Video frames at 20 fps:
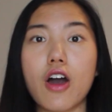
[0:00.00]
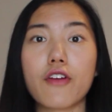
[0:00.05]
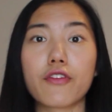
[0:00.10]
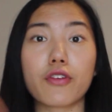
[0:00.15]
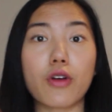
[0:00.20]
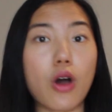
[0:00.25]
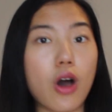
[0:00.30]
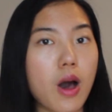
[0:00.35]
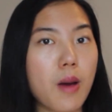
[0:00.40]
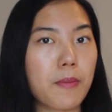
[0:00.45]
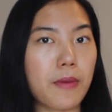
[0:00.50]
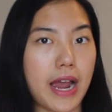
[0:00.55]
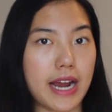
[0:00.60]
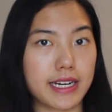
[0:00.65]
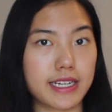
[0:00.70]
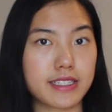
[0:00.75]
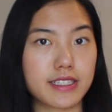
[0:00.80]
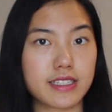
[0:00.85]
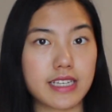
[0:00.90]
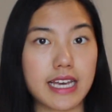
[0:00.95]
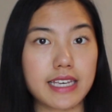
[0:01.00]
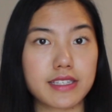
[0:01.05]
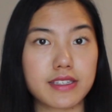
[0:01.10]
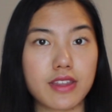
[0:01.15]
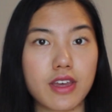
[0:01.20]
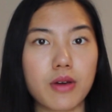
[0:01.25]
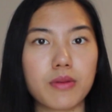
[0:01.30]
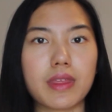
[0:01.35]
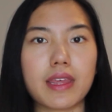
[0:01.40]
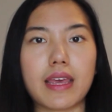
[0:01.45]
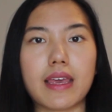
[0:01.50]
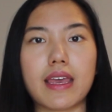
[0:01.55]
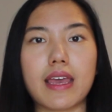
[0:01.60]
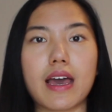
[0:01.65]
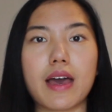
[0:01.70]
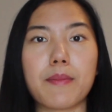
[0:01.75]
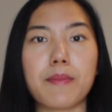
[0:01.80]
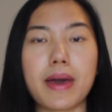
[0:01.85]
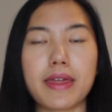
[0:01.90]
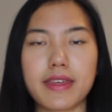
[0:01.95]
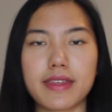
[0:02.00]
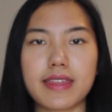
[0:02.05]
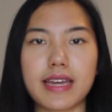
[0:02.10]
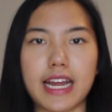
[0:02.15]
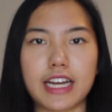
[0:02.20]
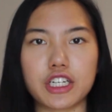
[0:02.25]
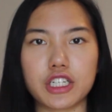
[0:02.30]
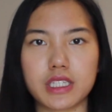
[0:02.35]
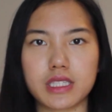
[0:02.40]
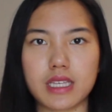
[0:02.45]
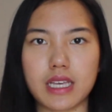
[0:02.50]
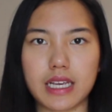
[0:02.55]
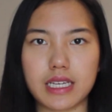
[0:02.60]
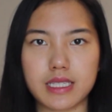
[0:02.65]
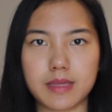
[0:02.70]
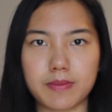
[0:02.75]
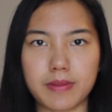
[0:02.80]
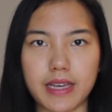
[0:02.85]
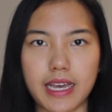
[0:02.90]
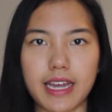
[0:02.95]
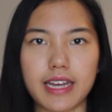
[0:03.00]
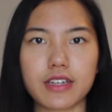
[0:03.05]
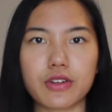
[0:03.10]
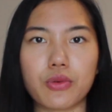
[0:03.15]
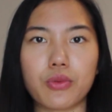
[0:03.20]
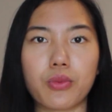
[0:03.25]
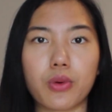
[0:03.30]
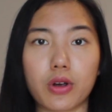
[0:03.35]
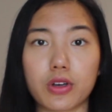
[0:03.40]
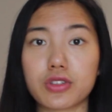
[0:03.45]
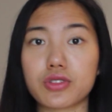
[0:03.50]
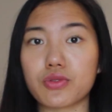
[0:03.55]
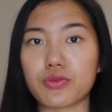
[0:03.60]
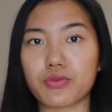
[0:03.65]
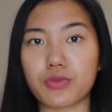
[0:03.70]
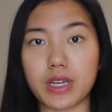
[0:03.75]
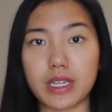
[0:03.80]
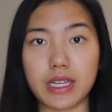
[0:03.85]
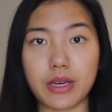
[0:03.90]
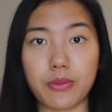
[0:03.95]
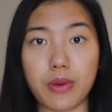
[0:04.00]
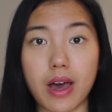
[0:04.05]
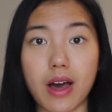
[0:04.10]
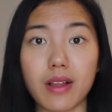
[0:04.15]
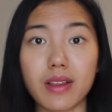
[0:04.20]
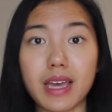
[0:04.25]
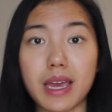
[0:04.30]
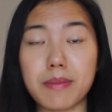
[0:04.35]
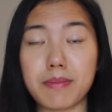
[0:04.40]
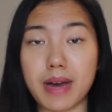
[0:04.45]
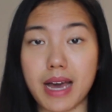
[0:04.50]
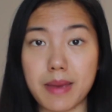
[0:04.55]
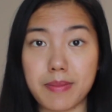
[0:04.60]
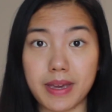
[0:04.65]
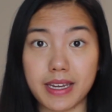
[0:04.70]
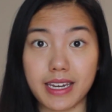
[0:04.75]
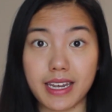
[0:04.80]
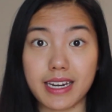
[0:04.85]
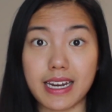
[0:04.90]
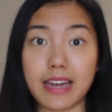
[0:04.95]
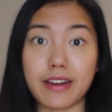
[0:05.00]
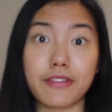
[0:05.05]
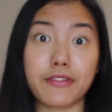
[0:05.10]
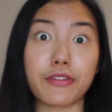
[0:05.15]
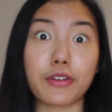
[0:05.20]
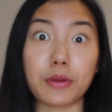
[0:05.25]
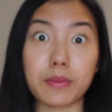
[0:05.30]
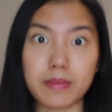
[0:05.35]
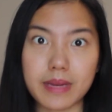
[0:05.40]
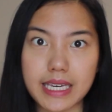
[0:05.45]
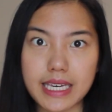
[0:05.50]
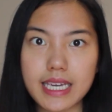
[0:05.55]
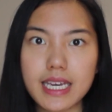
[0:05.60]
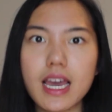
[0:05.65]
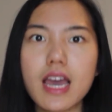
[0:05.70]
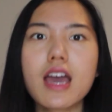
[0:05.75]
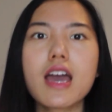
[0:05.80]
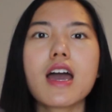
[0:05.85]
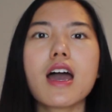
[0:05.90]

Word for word: For all practice tests though, the method that I just explained works really well in my opinion and for me.